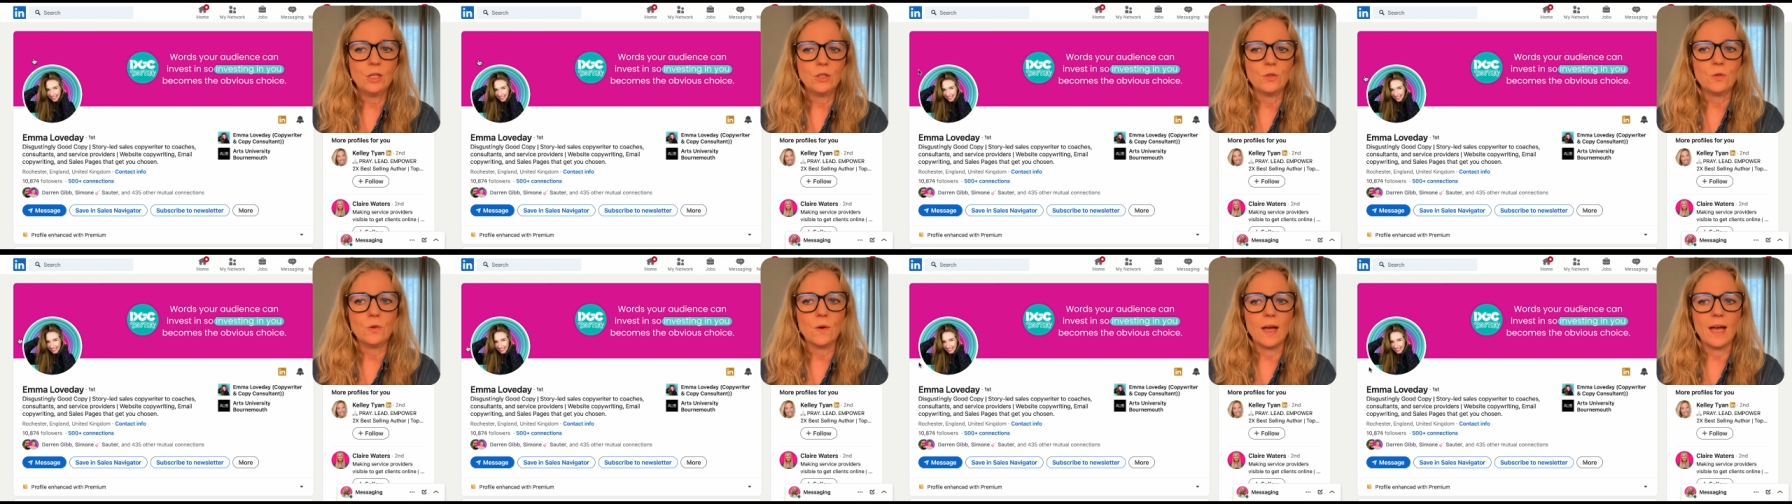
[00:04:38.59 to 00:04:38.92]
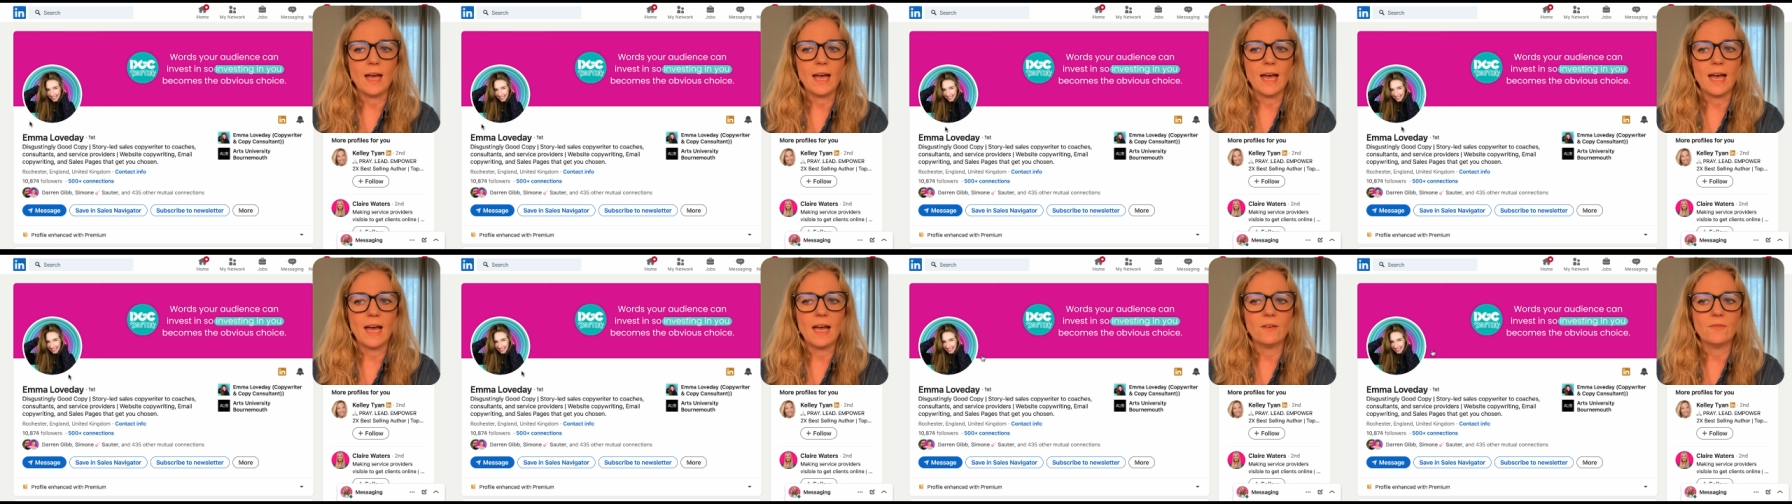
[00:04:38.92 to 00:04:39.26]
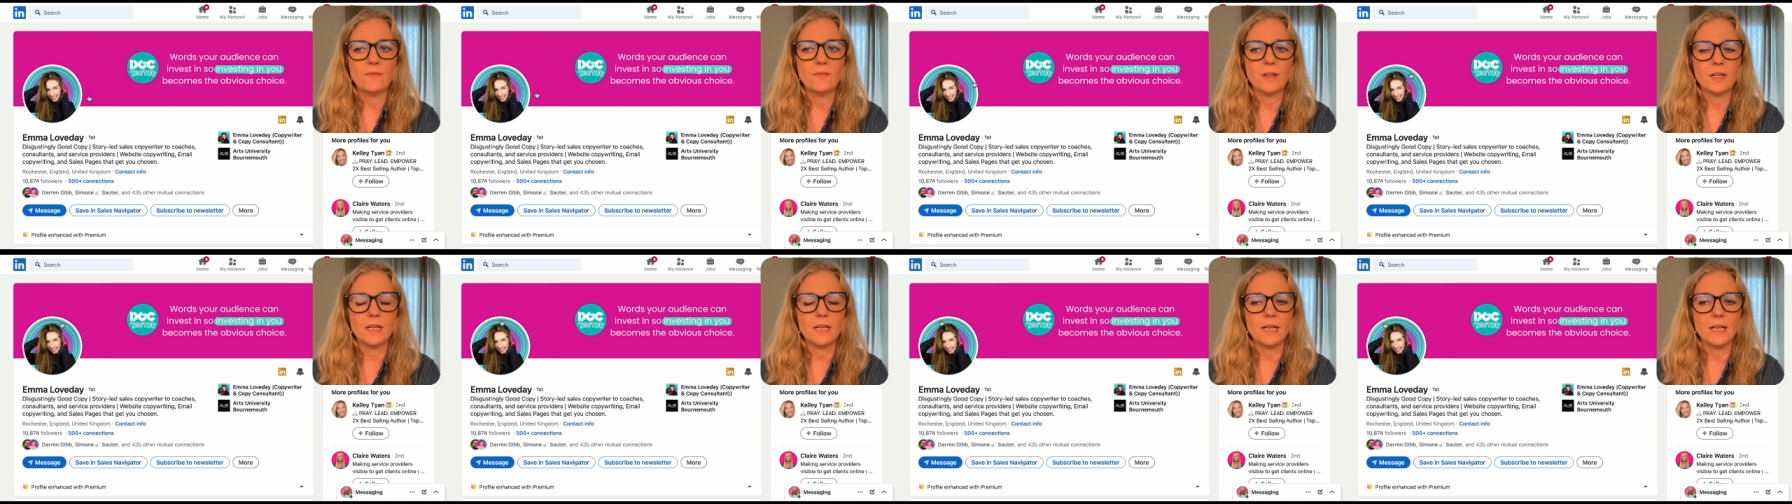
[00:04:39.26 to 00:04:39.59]
you
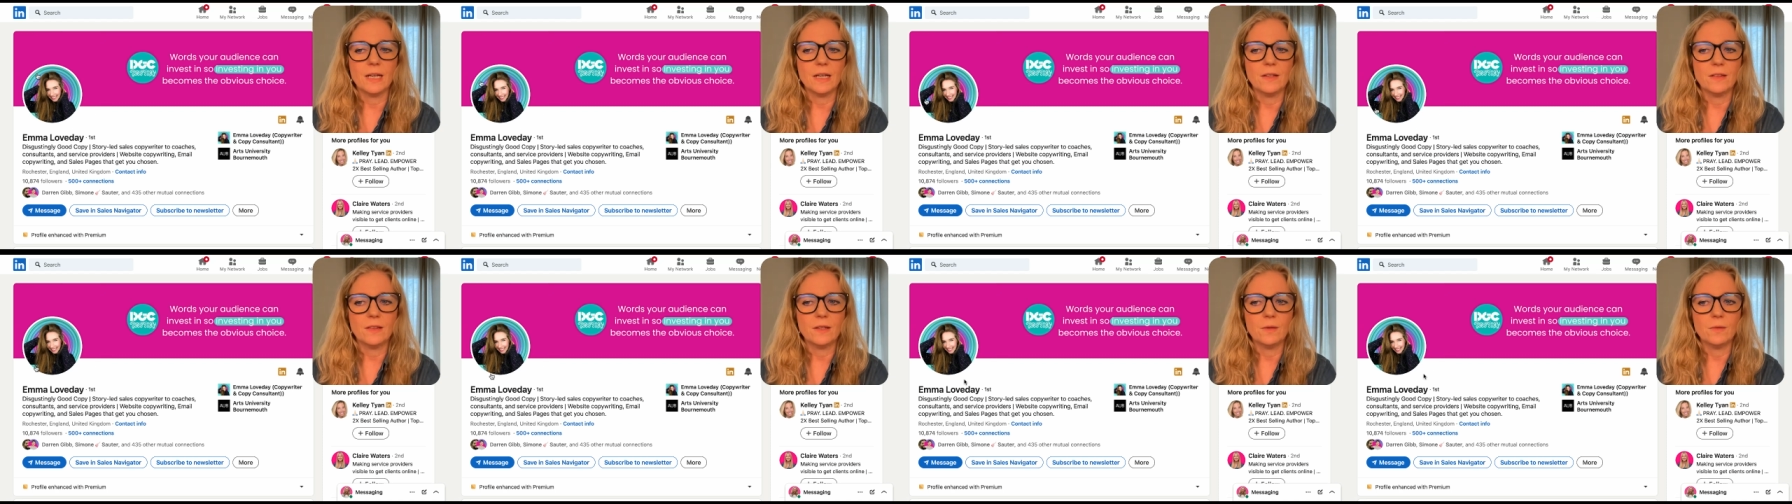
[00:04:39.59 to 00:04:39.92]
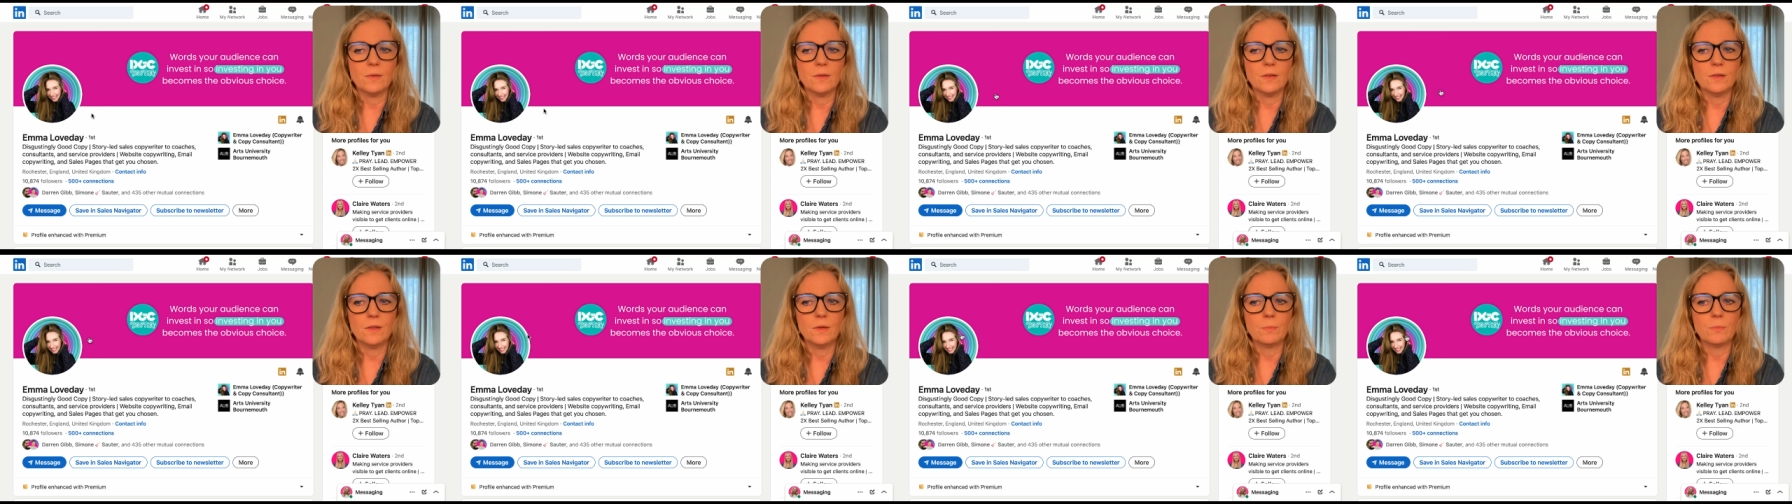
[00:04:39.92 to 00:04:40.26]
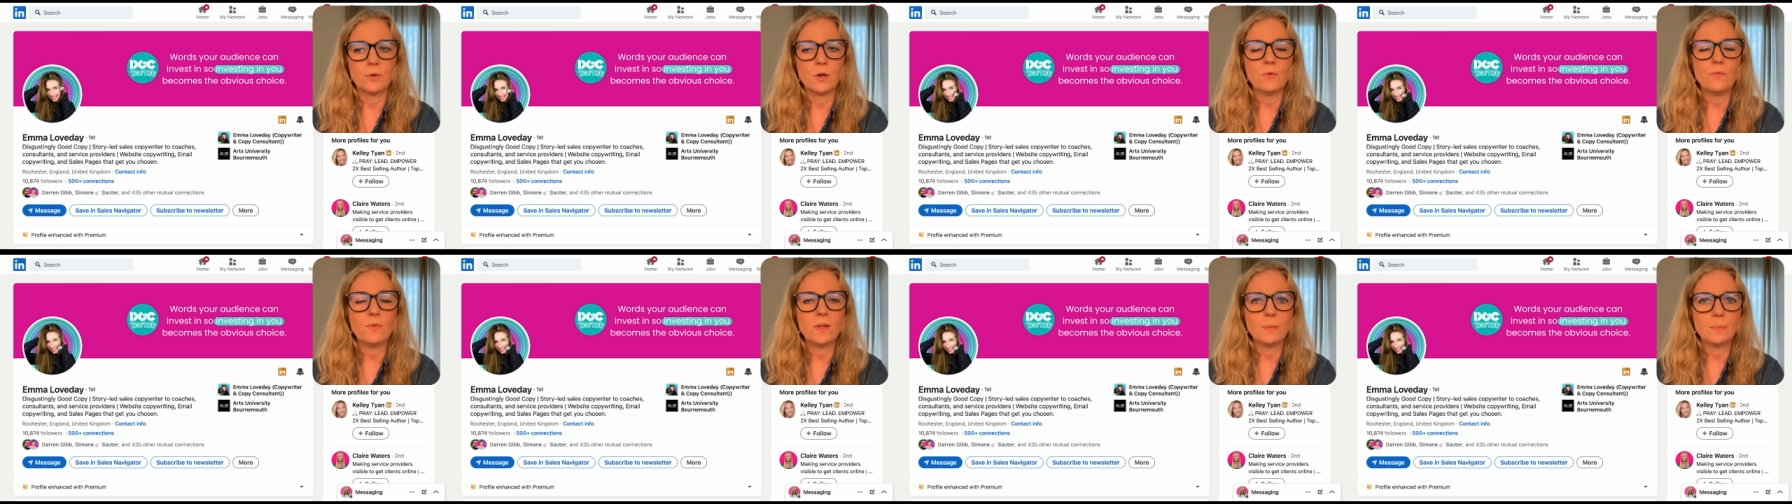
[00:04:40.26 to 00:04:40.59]
have the
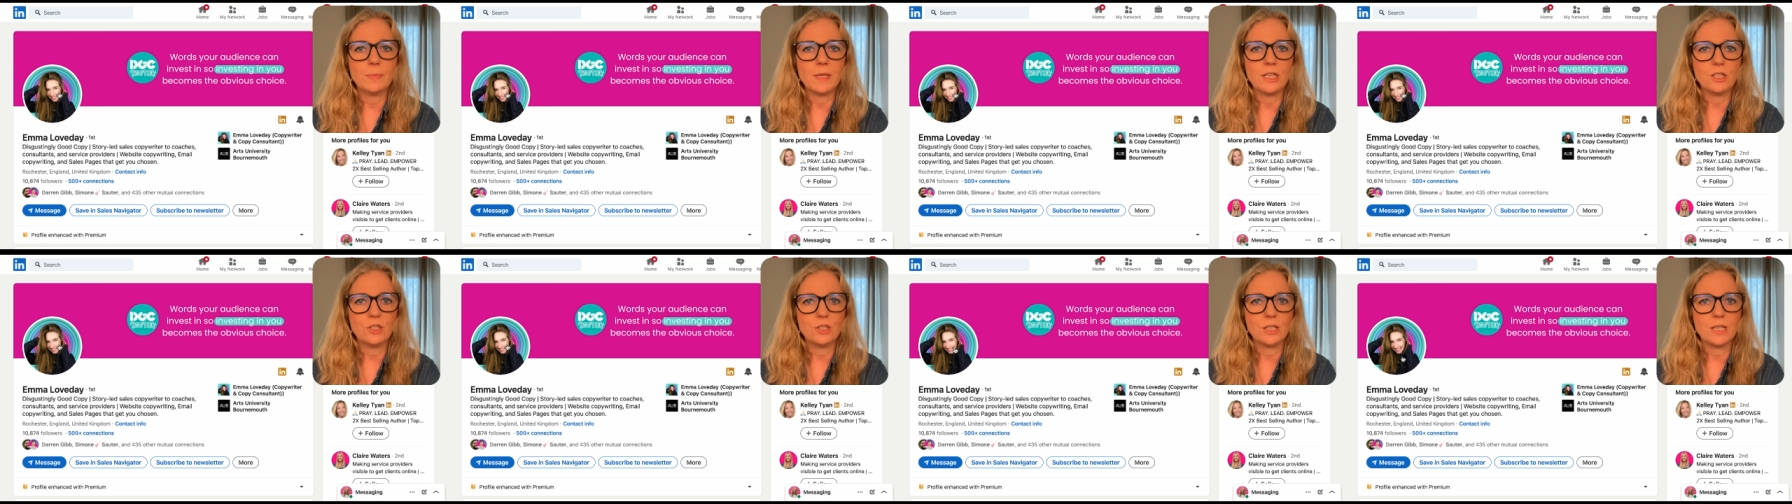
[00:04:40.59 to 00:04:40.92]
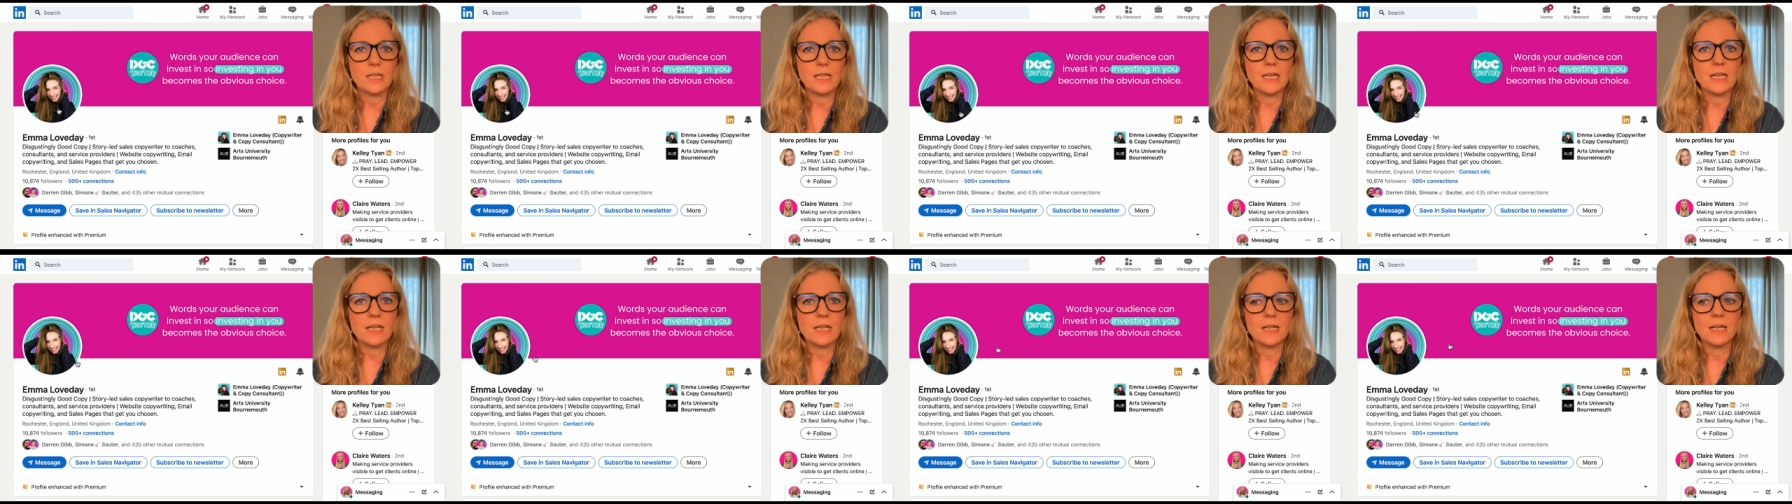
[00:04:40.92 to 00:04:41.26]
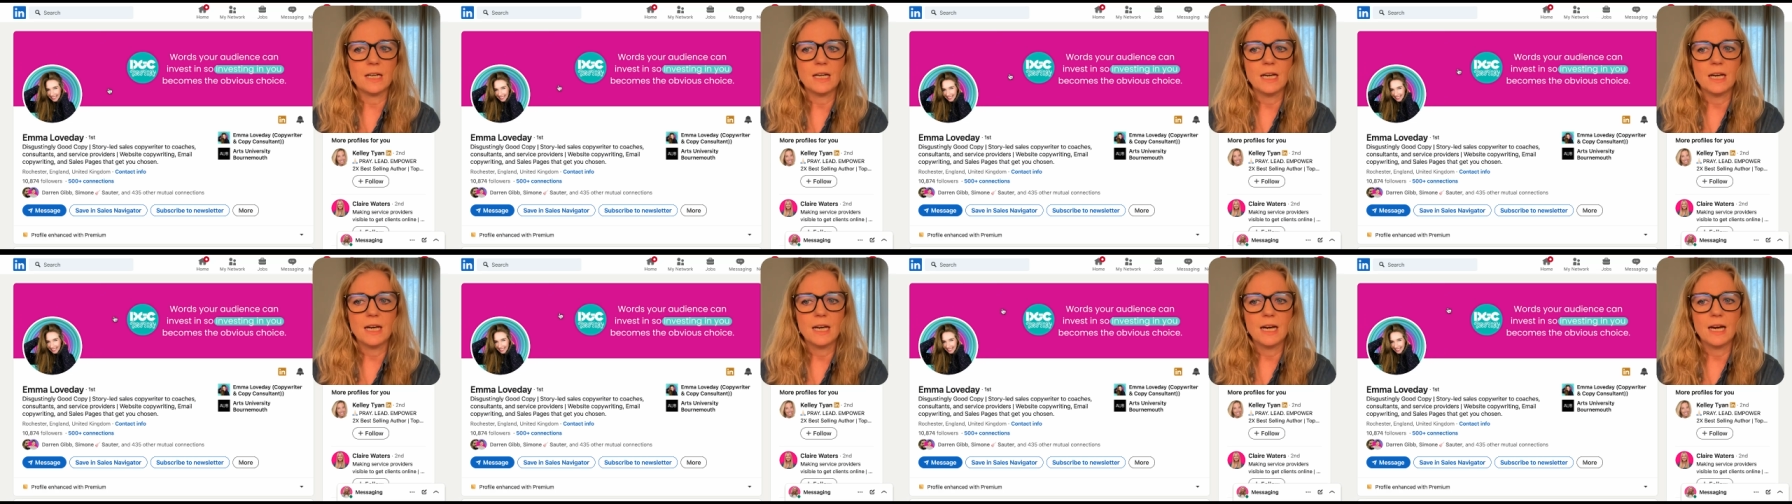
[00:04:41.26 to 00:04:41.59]
profile picture
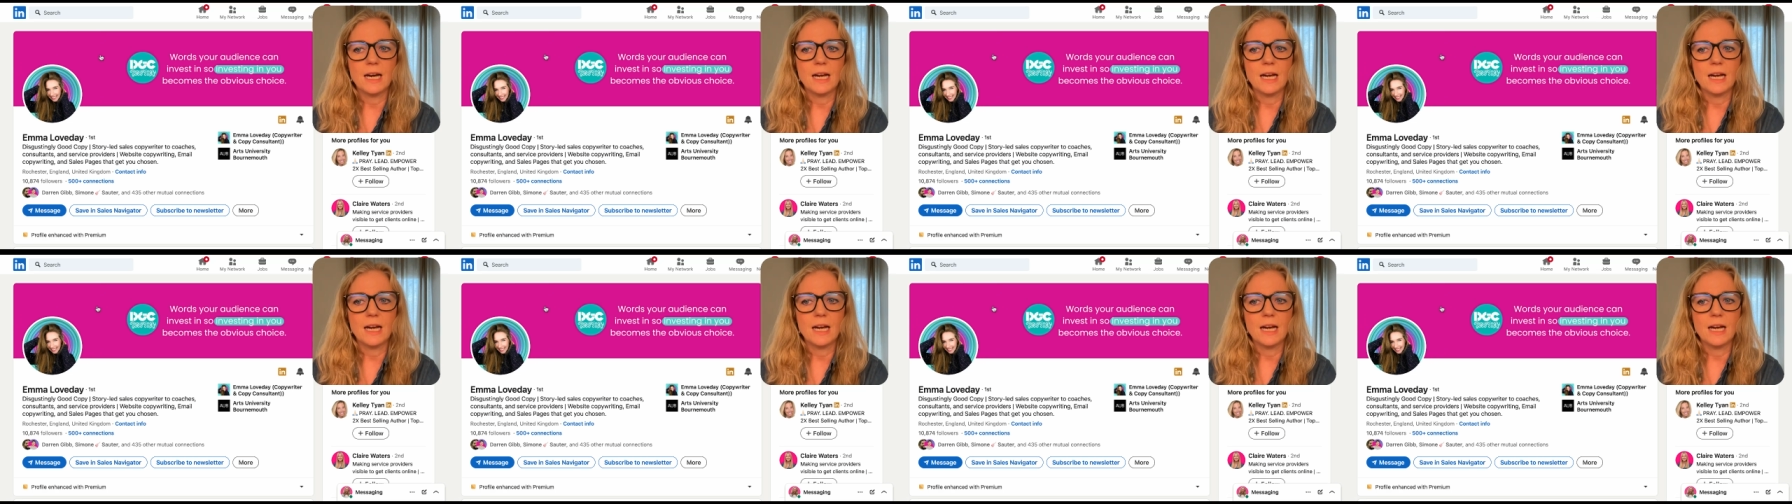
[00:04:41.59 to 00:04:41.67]
here,